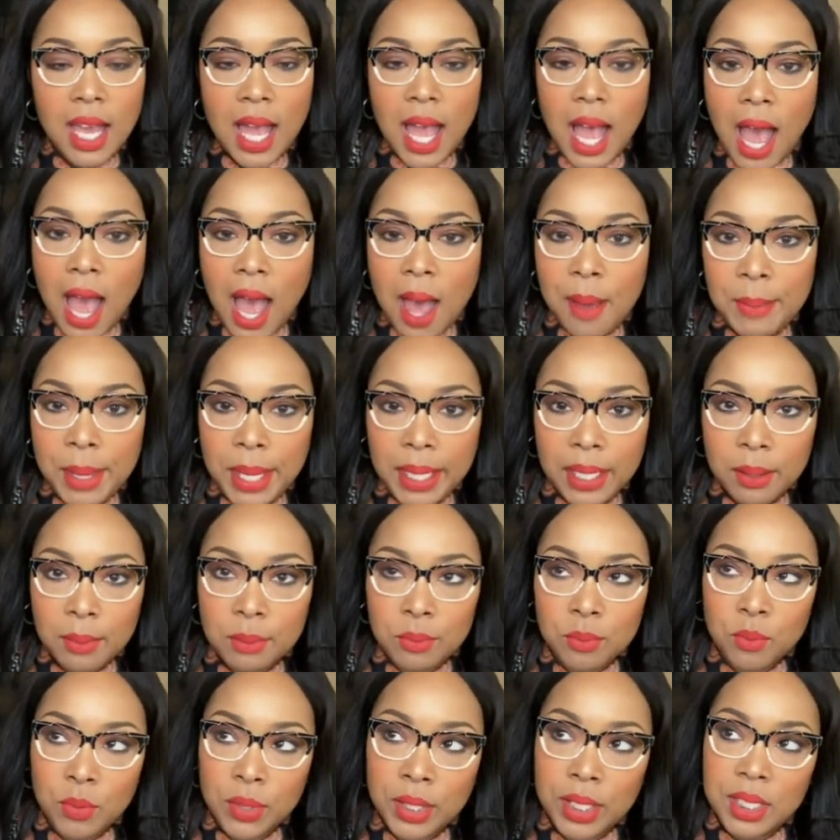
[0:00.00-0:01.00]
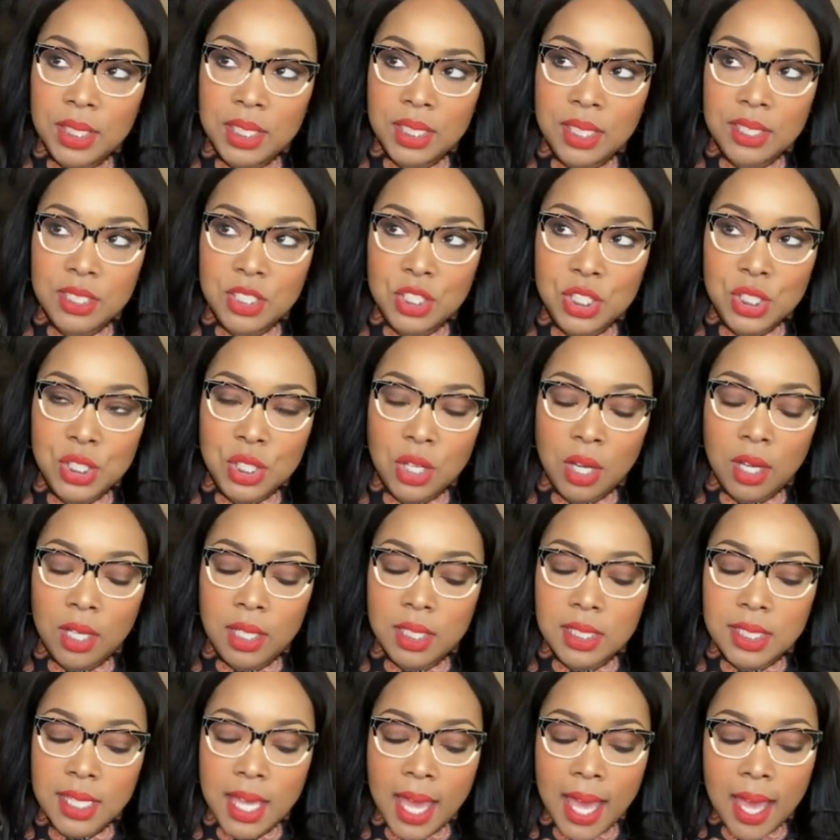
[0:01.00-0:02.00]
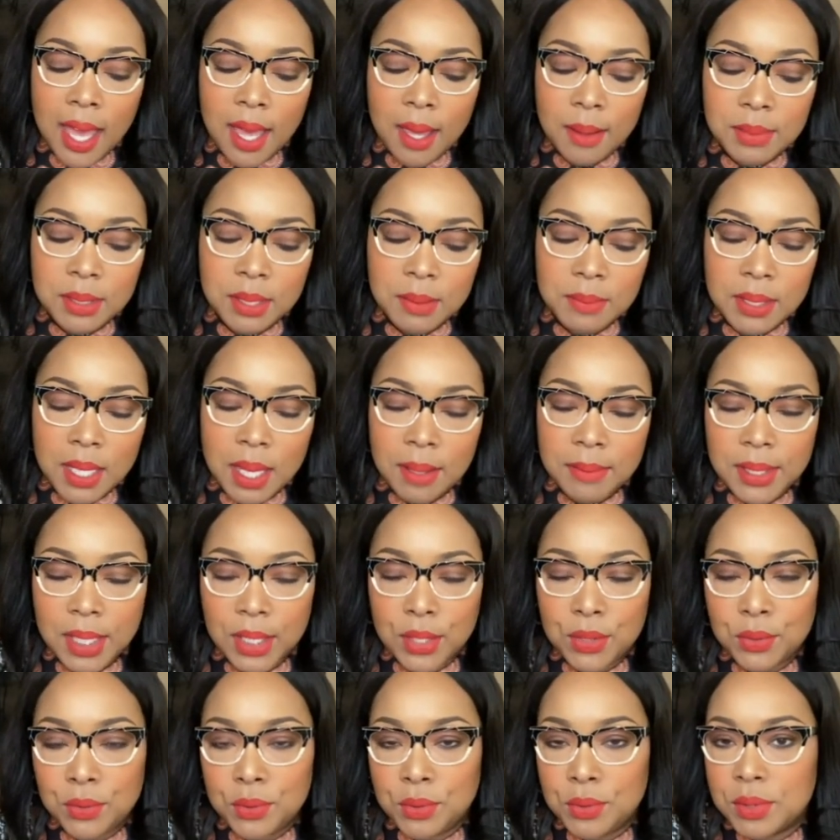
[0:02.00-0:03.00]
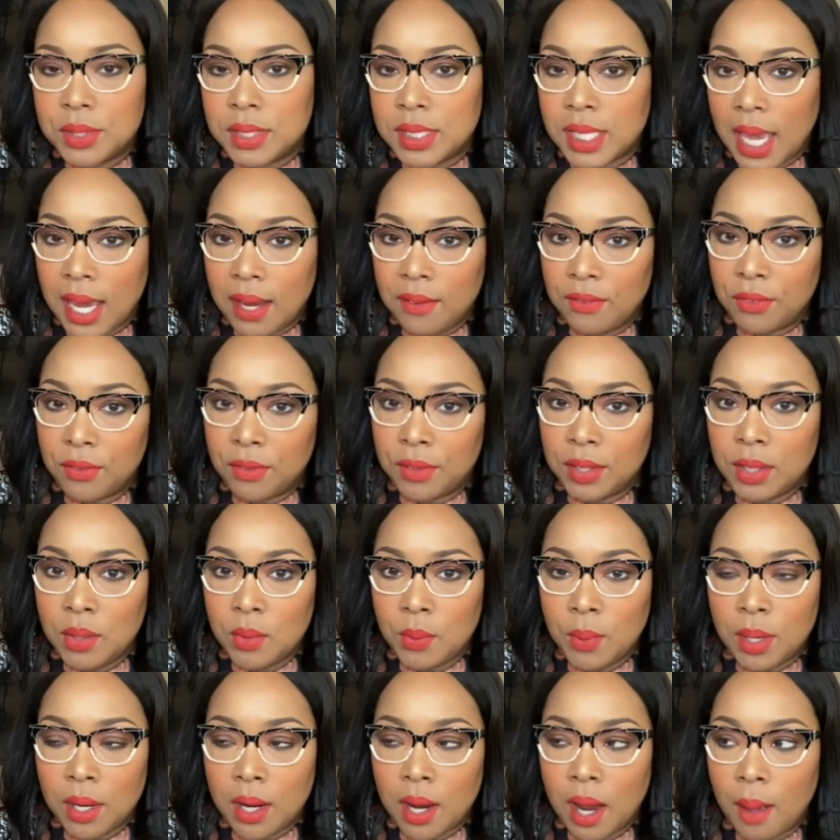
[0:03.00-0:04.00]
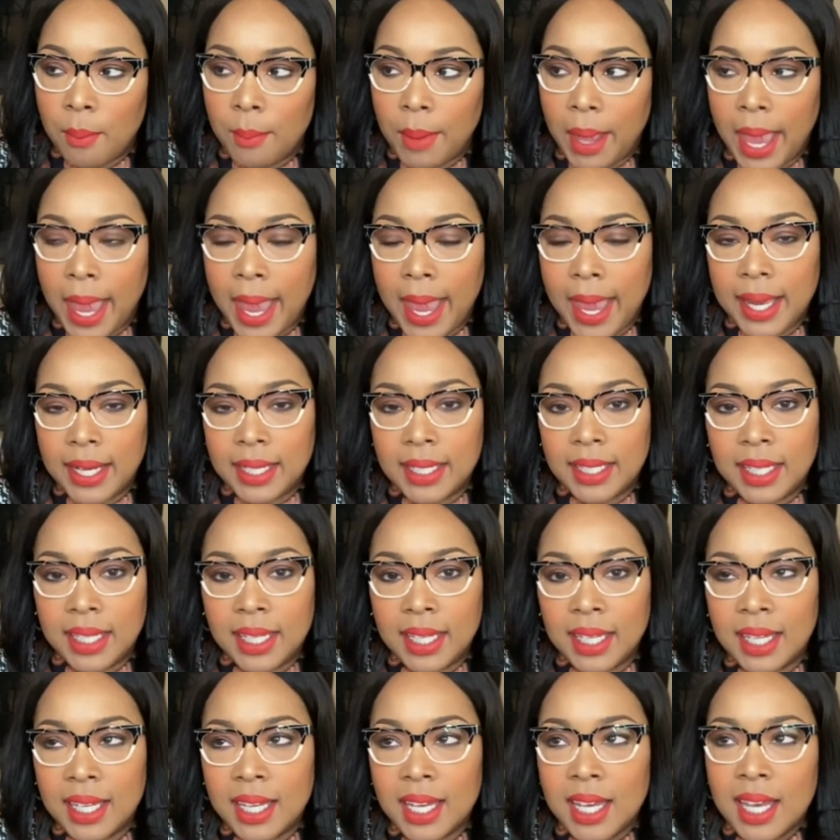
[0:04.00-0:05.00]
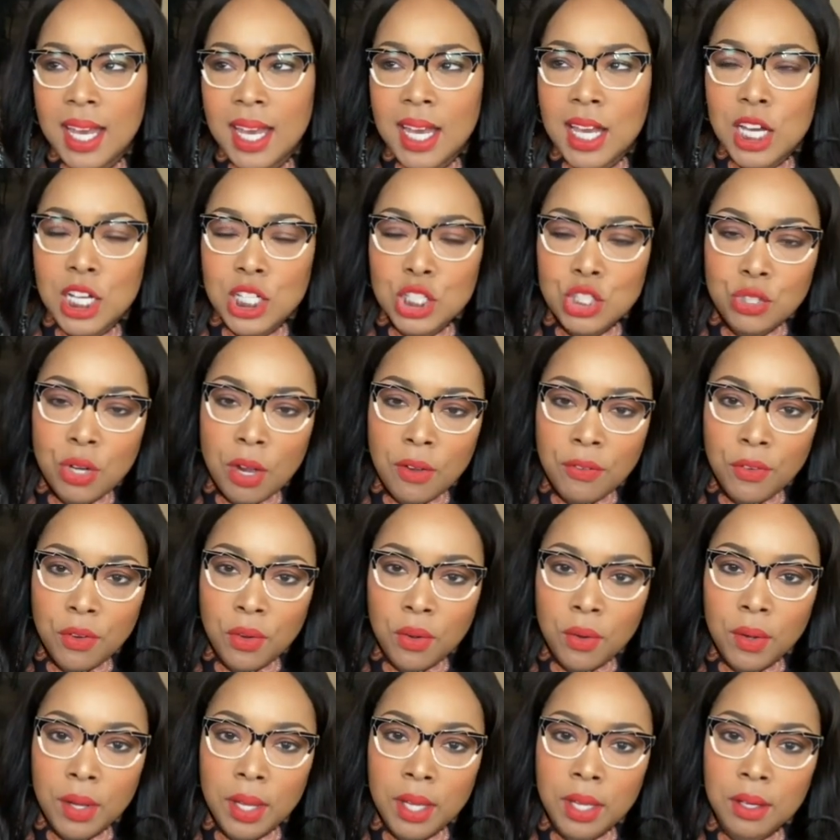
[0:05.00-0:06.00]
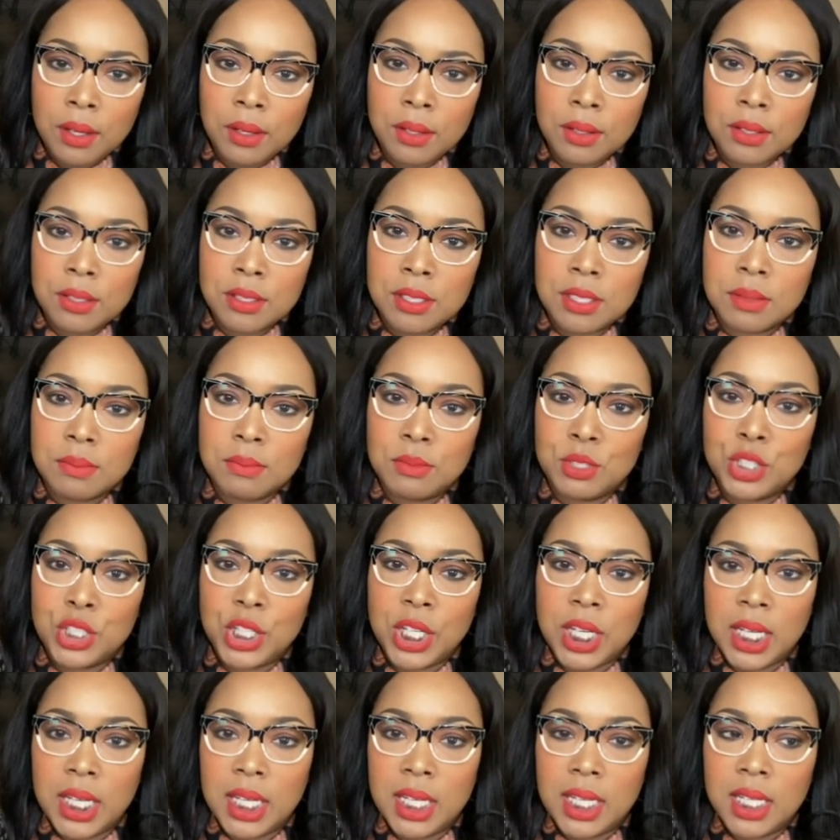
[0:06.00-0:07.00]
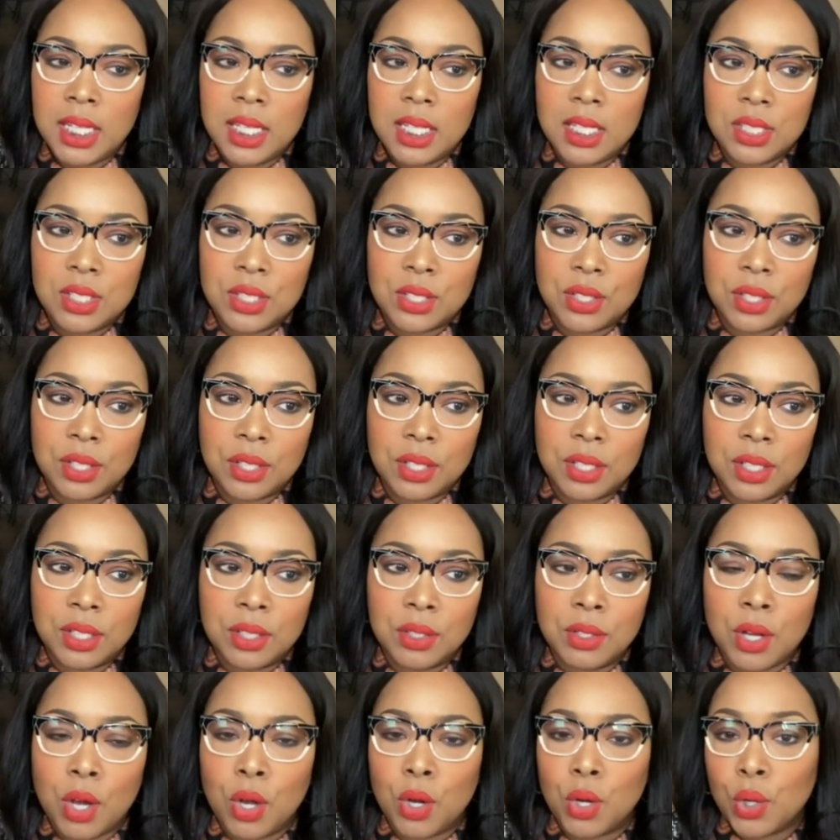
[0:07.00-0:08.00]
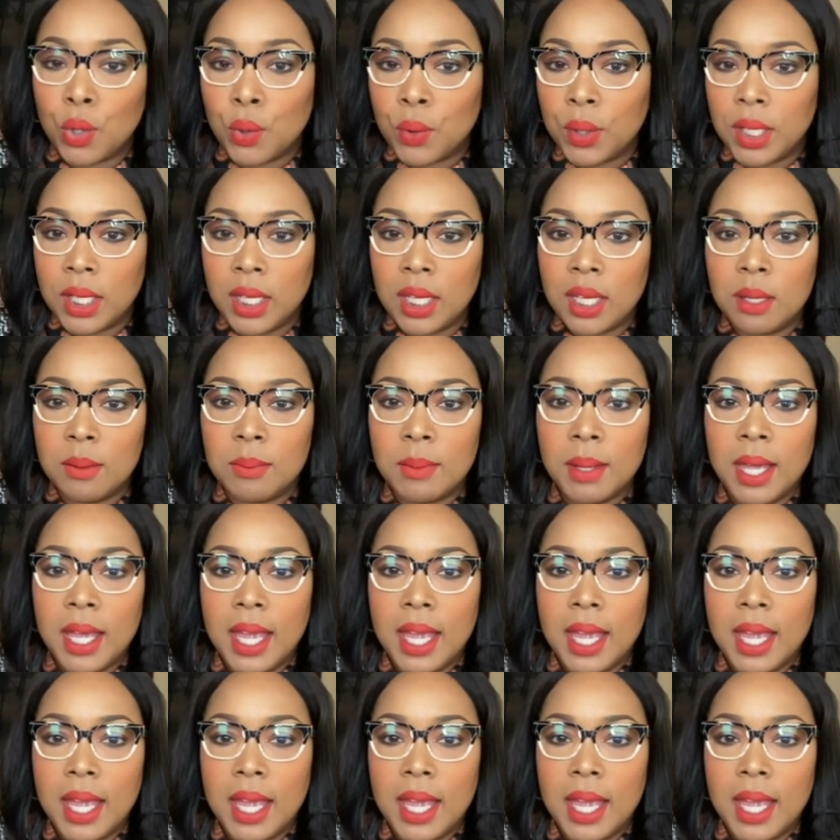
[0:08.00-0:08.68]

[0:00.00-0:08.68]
I make them with dishes all the time. Sometimes I do savory where I'm adding in truffle oil or some cheese or, cream.